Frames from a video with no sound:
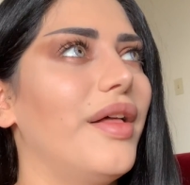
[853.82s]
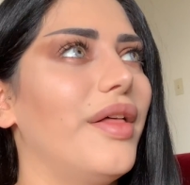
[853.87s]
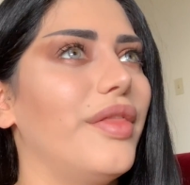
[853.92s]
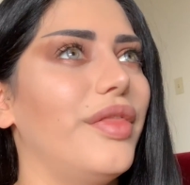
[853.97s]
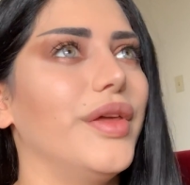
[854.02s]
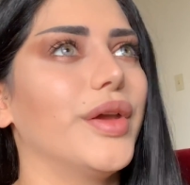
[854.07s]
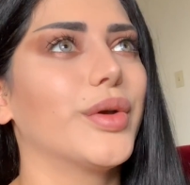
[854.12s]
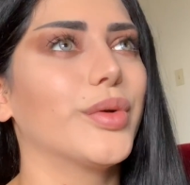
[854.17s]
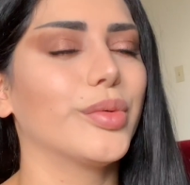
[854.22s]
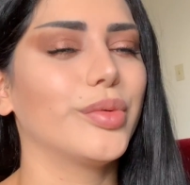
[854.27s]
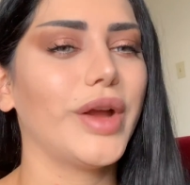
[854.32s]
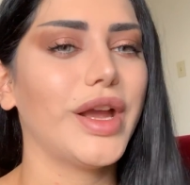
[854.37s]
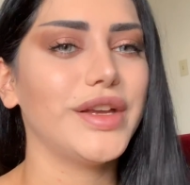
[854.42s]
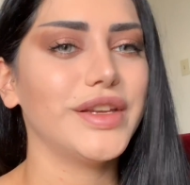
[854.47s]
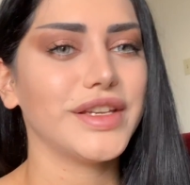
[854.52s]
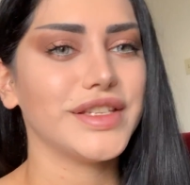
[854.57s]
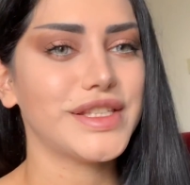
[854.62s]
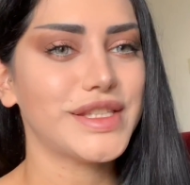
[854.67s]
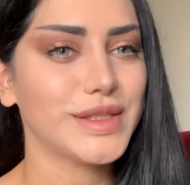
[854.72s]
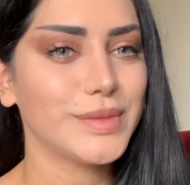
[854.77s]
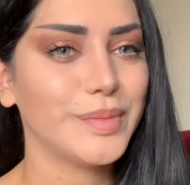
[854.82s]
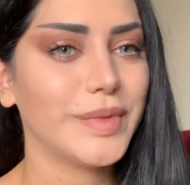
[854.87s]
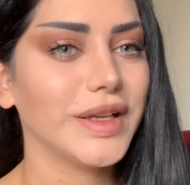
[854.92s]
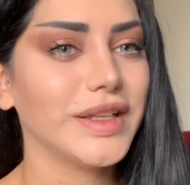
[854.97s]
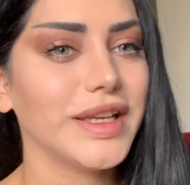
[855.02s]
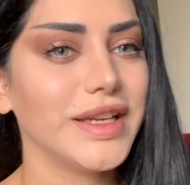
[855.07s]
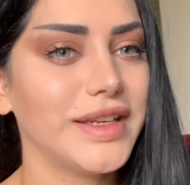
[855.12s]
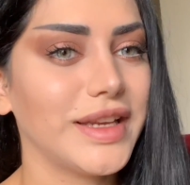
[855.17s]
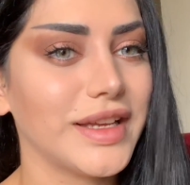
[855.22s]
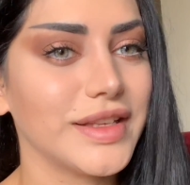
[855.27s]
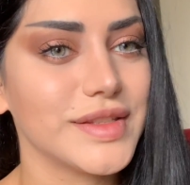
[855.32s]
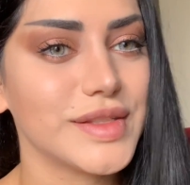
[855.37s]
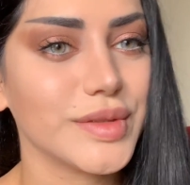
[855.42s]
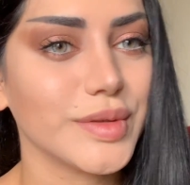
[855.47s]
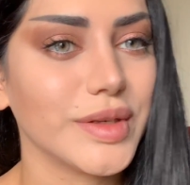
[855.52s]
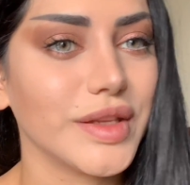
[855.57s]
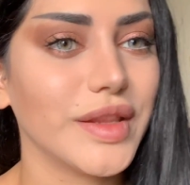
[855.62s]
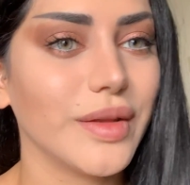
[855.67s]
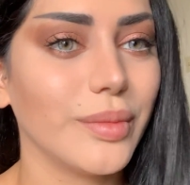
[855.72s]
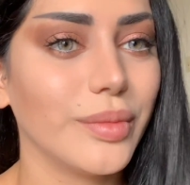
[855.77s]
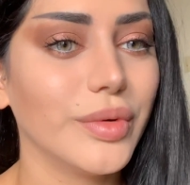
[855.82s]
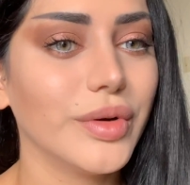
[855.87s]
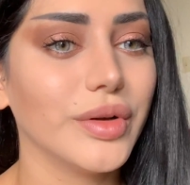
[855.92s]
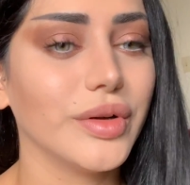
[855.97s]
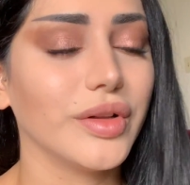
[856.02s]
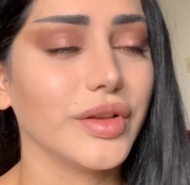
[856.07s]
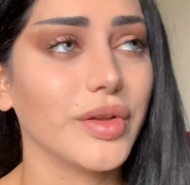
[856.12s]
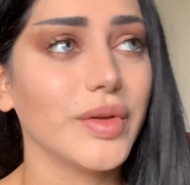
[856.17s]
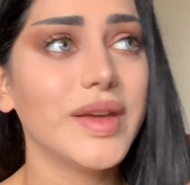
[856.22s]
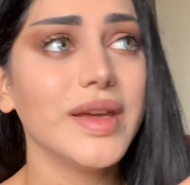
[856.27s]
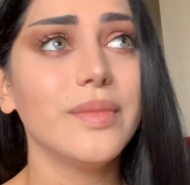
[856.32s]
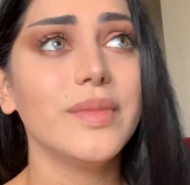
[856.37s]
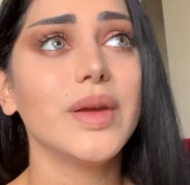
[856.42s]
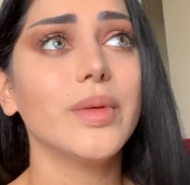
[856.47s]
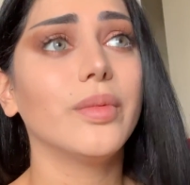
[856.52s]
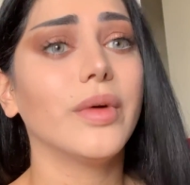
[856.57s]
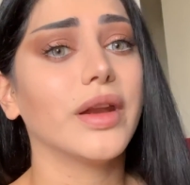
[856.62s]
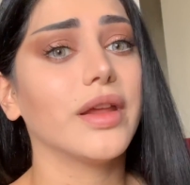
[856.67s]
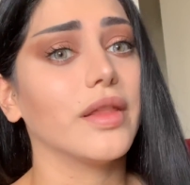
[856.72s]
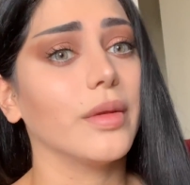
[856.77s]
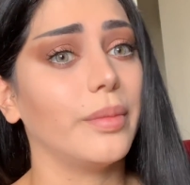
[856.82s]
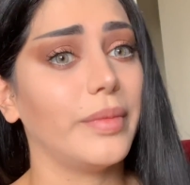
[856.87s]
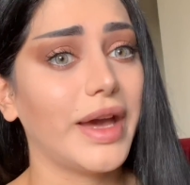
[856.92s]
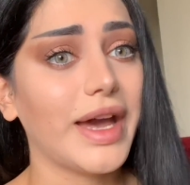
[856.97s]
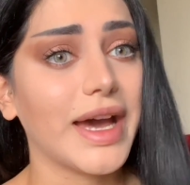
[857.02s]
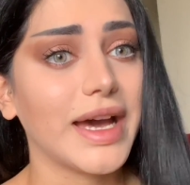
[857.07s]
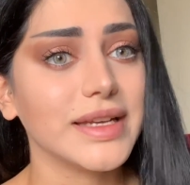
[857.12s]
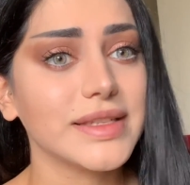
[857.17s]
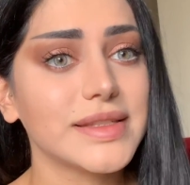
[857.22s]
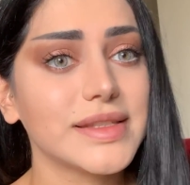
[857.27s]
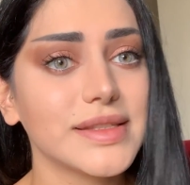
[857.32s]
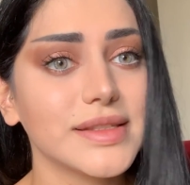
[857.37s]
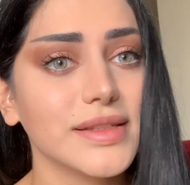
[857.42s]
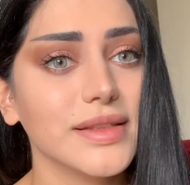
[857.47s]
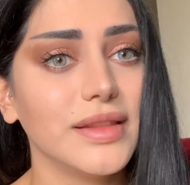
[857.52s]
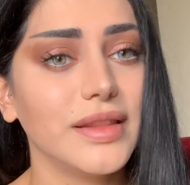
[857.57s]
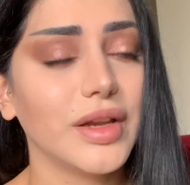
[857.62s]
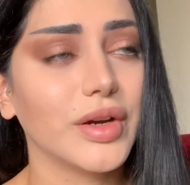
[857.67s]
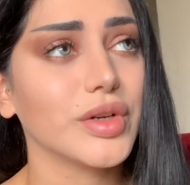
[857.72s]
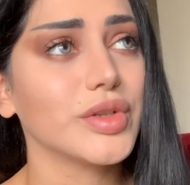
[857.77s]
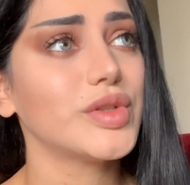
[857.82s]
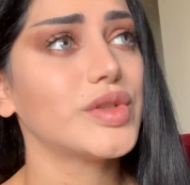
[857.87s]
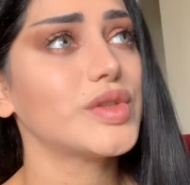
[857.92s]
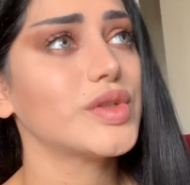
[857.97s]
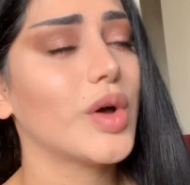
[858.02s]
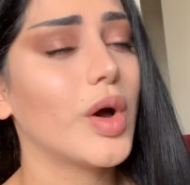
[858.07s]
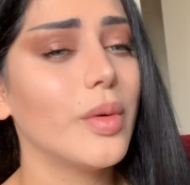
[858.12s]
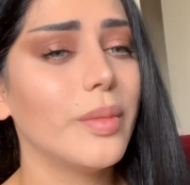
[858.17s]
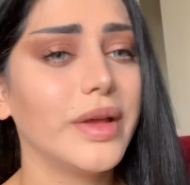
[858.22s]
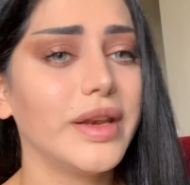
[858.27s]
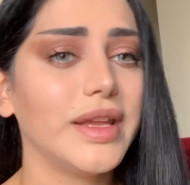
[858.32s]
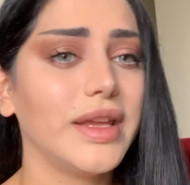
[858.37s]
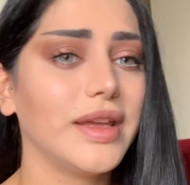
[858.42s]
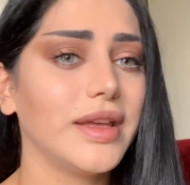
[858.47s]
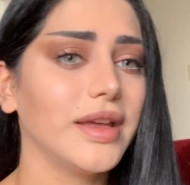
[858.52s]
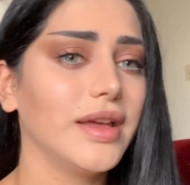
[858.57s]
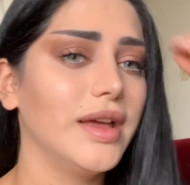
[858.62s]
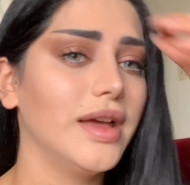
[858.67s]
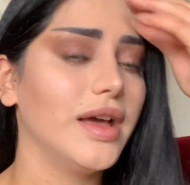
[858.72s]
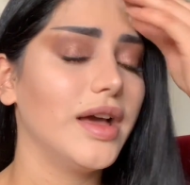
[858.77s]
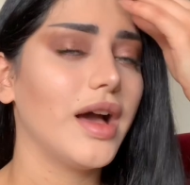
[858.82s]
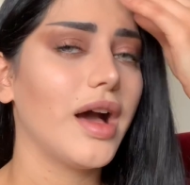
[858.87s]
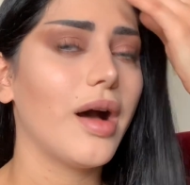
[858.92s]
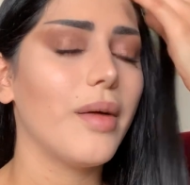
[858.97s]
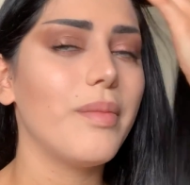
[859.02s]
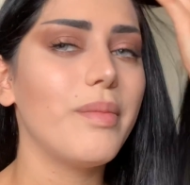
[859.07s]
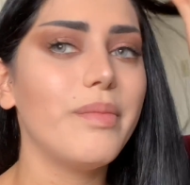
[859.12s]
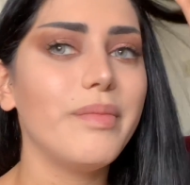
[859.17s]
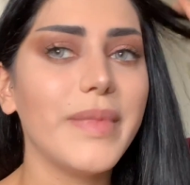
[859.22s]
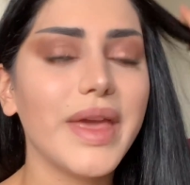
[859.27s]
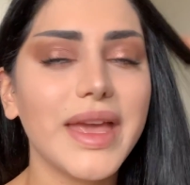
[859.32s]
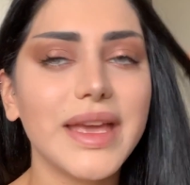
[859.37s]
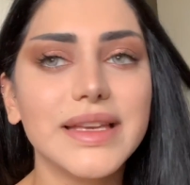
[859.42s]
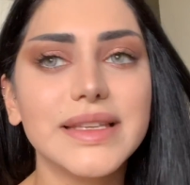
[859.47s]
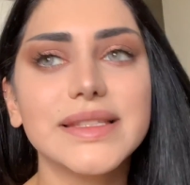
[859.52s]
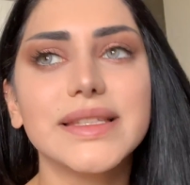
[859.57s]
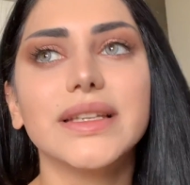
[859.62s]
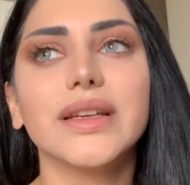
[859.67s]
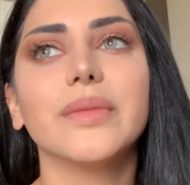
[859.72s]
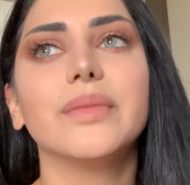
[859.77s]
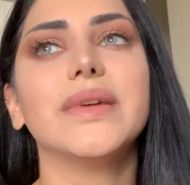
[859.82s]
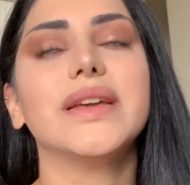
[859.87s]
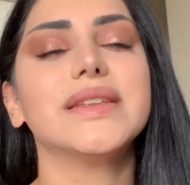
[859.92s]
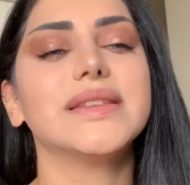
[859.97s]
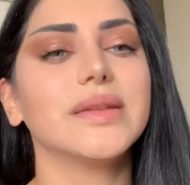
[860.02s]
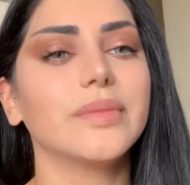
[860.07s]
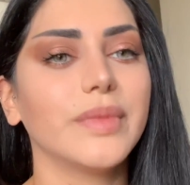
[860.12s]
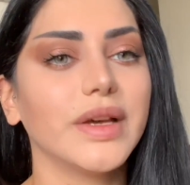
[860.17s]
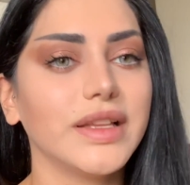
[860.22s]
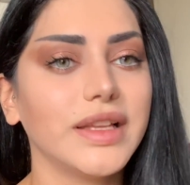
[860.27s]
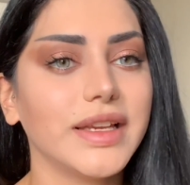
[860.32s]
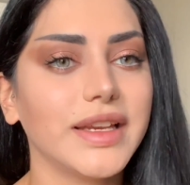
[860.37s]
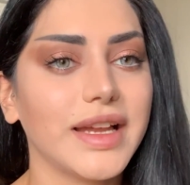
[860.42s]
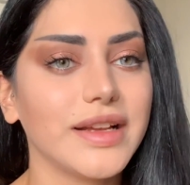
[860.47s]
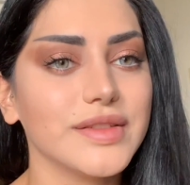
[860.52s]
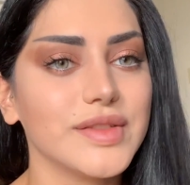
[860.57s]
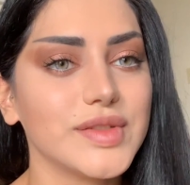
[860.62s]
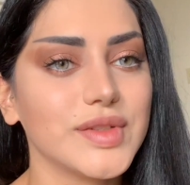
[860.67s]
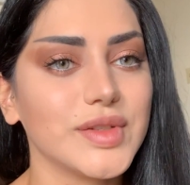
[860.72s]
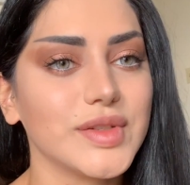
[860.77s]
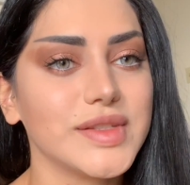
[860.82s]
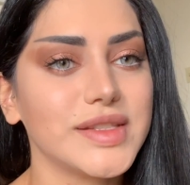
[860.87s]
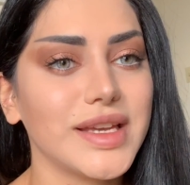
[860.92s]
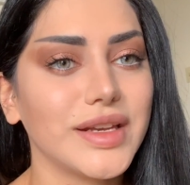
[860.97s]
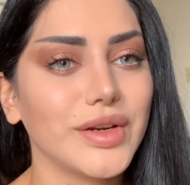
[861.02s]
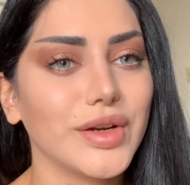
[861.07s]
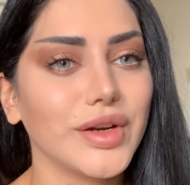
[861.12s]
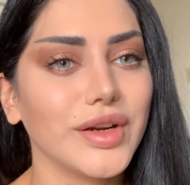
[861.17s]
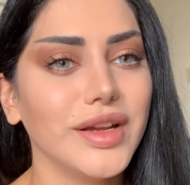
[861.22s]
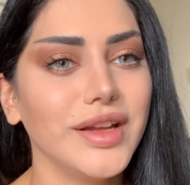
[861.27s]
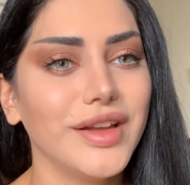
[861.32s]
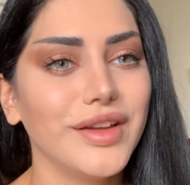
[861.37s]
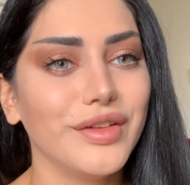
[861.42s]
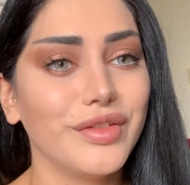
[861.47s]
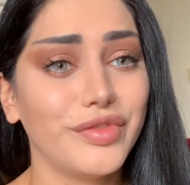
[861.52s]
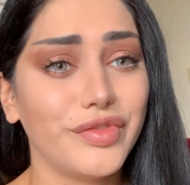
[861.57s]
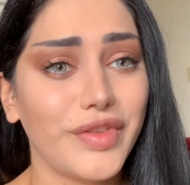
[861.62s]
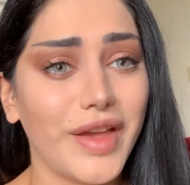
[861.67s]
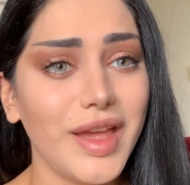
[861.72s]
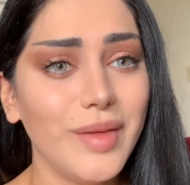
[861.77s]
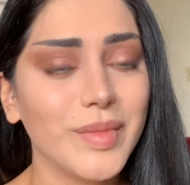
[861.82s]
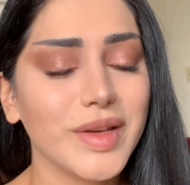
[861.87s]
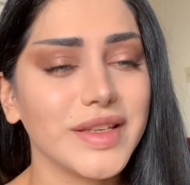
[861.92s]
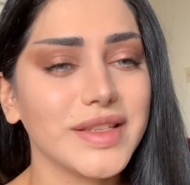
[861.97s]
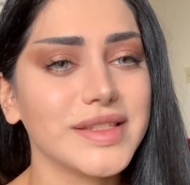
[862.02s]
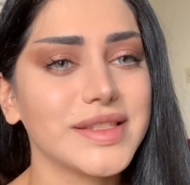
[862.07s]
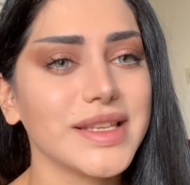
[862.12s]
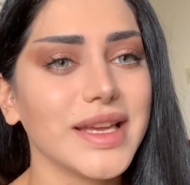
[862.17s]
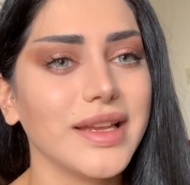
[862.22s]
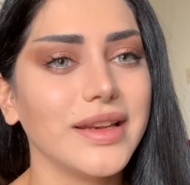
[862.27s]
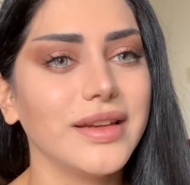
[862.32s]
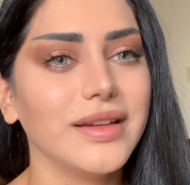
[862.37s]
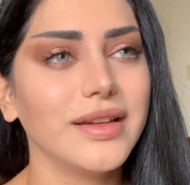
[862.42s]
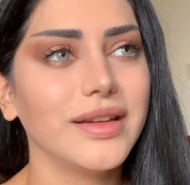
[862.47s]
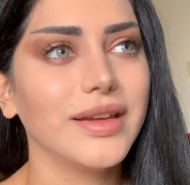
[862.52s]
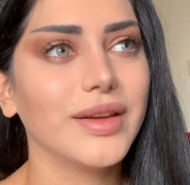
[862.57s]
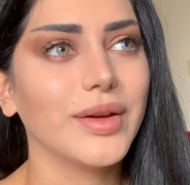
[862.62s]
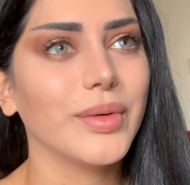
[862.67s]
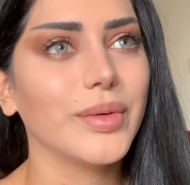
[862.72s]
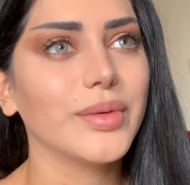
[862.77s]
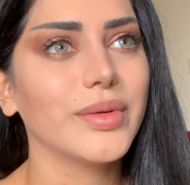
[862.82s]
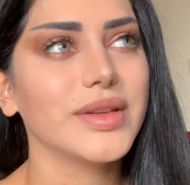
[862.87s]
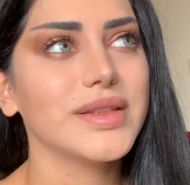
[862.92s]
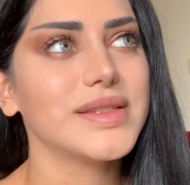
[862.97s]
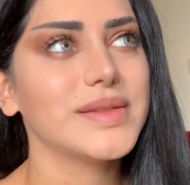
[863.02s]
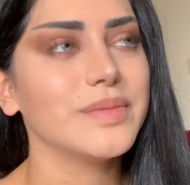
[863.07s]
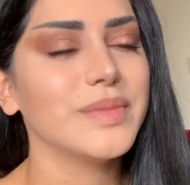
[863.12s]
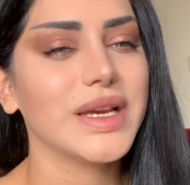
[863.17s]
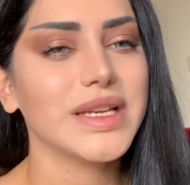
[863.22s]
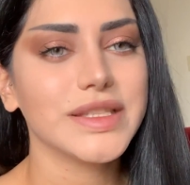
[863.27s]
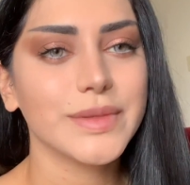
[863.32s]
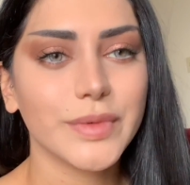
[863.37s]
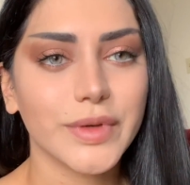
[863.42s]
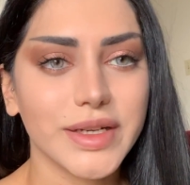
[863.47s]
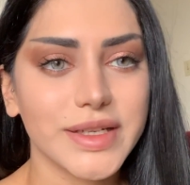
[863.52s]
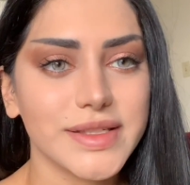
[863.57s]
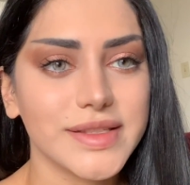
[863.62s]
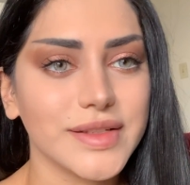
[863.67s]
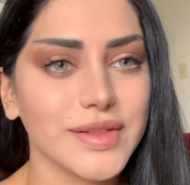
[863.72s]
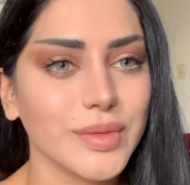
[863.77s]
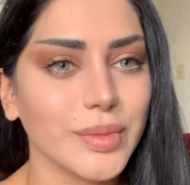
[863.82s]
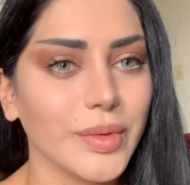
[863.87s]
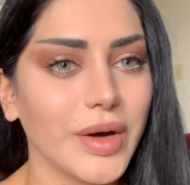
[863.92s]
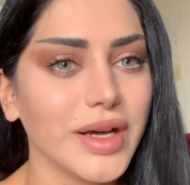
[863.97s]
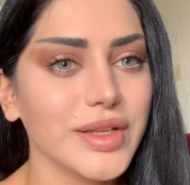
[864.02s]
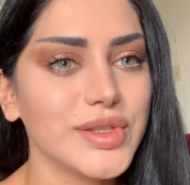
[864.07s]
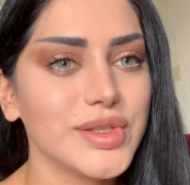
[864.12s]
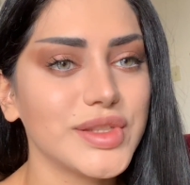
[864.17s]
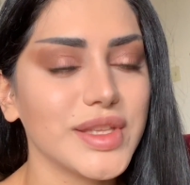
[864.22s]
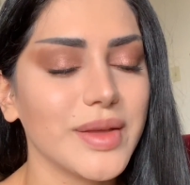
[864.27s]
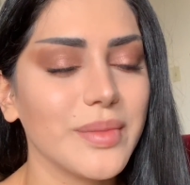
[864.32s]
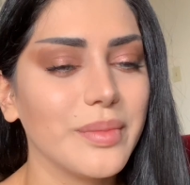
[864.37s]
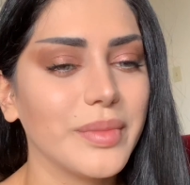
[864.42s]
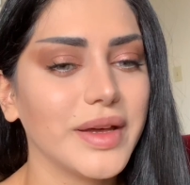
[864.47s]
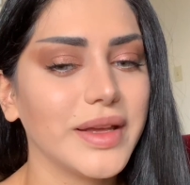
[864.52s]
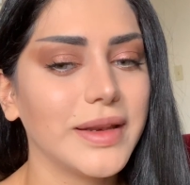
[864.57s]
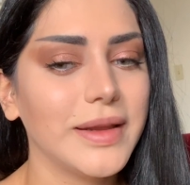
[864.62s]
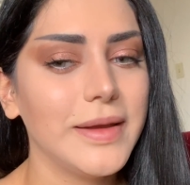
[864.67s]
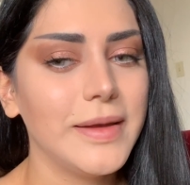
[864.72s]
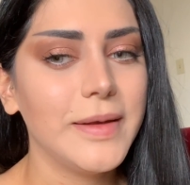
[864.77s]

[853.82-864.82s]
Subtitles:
the greatest belly dancer in the world. You can be one of the best. There are so many amazing belly dancers that are famous, and, you know, it's mesmerizing to watch them. But